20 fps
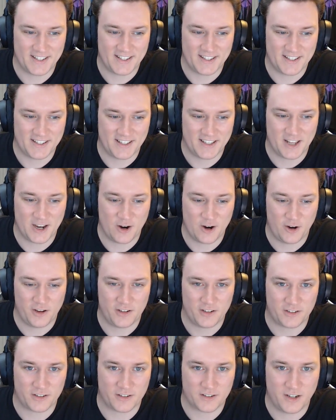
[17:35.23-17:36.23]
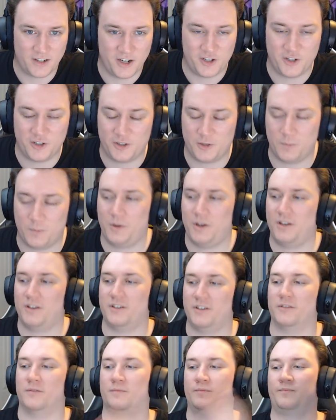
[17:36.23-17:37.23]
And there he is. He just
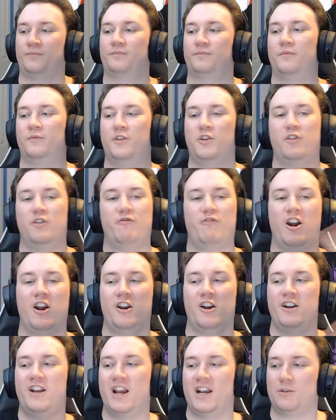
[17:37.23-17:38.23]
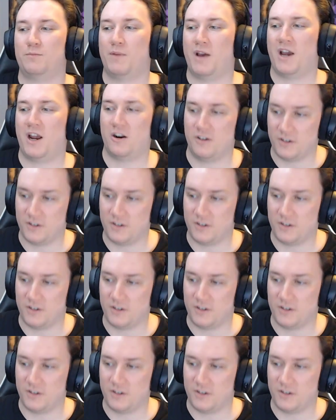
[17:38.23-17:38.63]
appears. The very next panel,